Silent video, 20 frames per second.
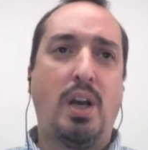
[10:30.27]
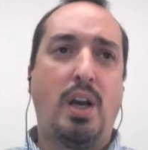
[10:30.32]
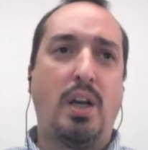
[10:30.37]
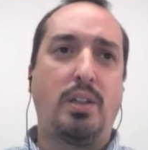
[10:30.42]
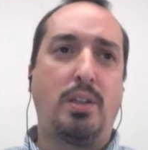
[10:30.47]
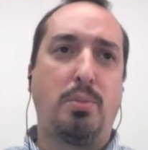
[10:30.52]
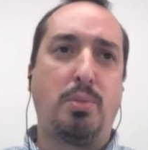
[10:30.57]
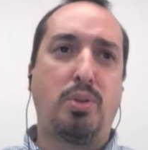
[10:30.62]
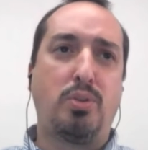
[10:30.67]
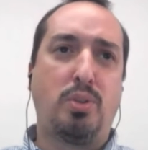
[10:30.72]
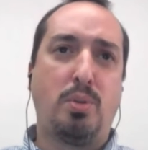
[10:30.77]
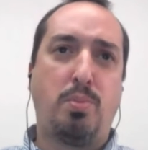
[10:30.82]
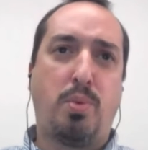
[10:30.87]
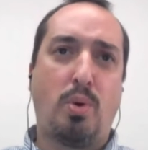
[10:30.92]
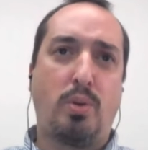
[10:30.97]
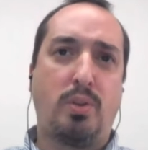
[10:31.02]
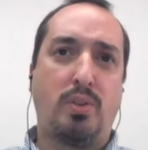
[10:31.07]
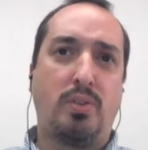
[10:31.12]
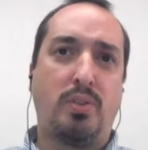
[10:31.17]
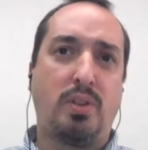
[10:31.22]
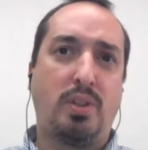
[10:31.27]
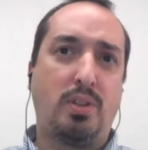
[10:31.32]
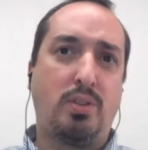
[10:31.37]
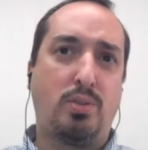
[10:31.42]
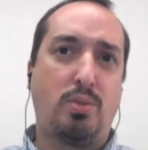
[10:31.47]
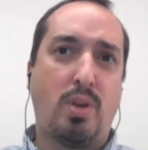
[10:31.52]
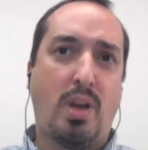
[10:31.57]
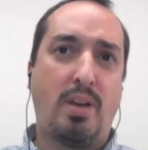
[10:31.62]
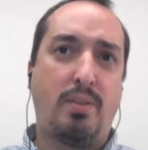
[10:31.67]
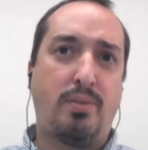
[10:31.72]
And the most important thing is
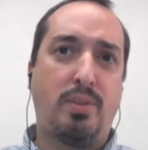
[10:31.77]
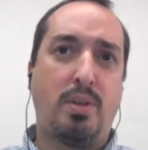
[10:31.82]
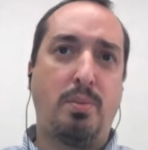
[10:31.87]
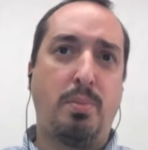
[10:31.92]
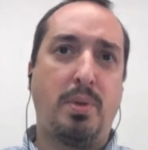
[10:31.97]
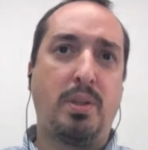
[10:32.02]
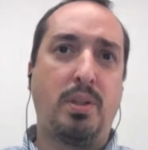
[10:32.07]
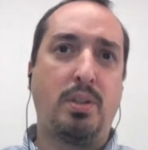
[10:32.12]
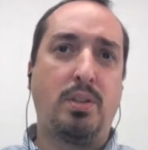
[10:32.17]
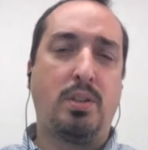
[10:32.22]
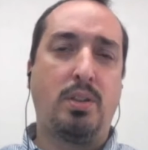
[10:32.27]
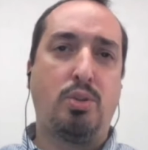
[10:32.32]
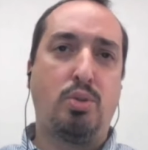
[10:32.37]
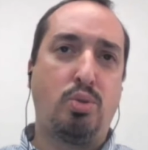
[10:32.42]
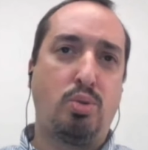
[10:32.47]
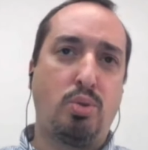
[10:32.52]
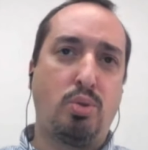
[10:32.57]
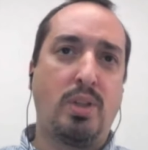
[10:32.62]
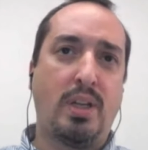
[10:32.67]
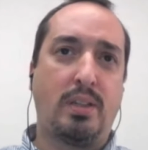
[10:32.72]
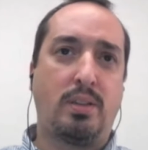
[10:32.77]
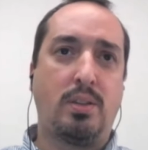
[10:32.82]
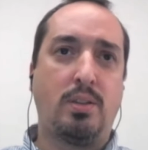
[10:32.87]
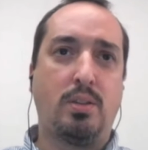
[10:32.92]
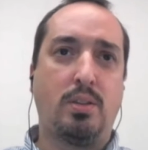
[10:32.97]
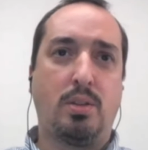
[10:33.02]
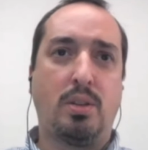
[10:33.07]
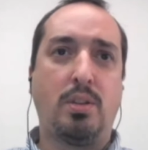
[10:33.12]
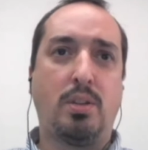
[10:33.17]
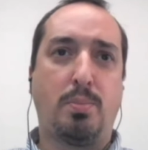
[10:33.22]
to have the ability to do that
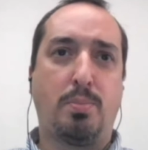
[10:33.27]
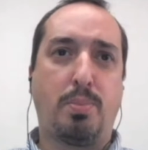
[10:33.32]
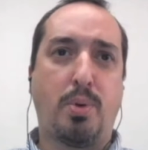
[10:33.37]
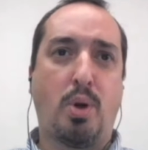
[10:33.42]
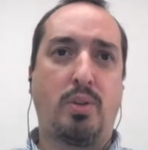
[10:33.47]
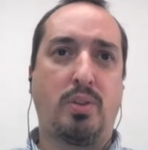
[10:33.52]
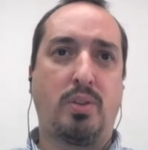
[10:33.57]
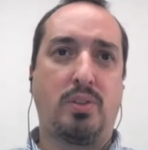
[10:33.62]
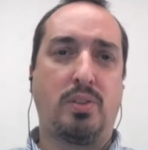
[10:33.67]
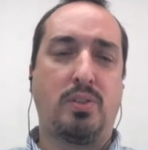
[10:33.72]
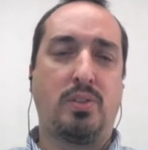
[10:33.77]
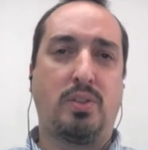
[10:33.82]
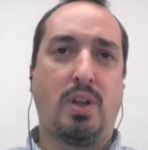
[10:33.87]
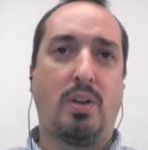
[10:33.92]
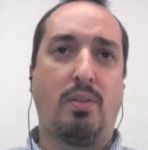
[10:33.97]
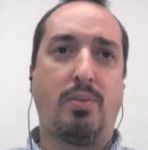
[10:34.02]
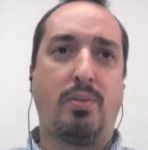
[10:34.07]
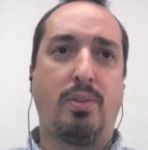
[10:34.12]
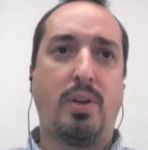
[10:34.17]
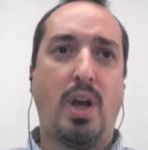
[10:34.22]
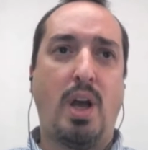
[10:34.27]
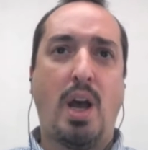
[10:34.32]
in the product itself.